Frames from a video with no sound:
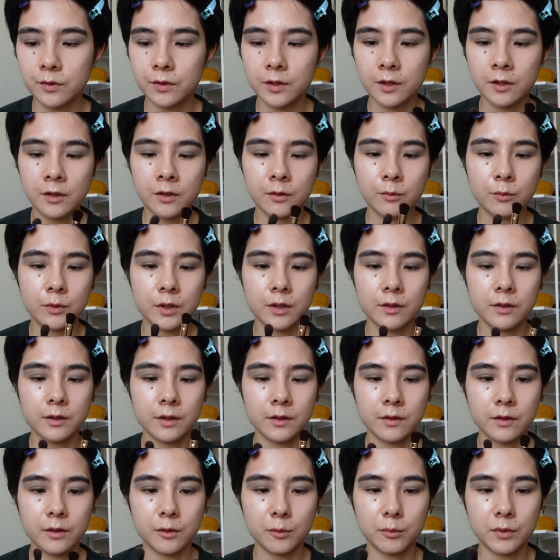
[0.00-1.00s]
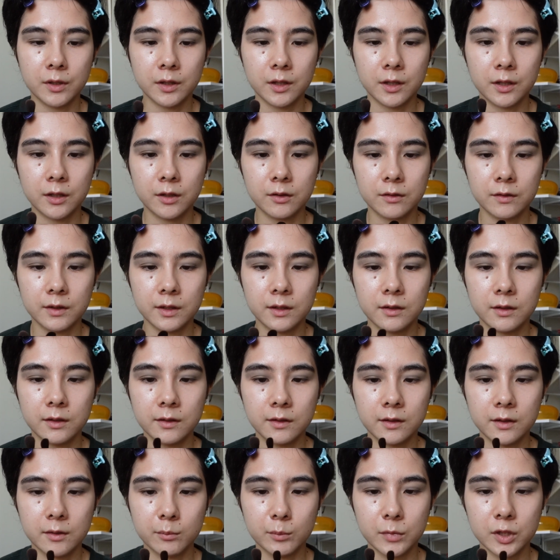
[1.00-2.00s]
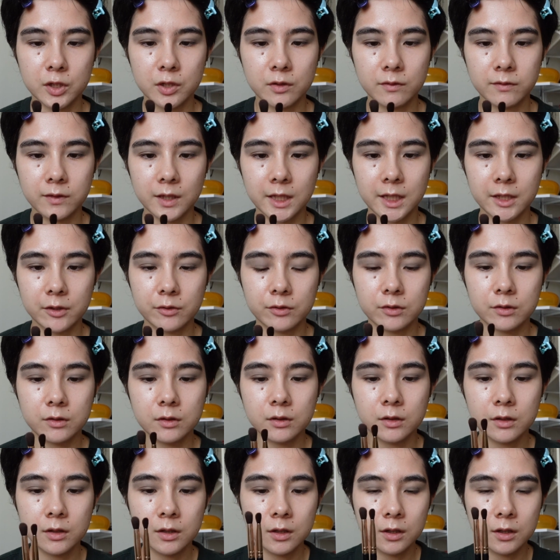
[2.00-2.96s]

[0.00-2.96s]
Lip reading: this one is the one I used, and this is much flatter,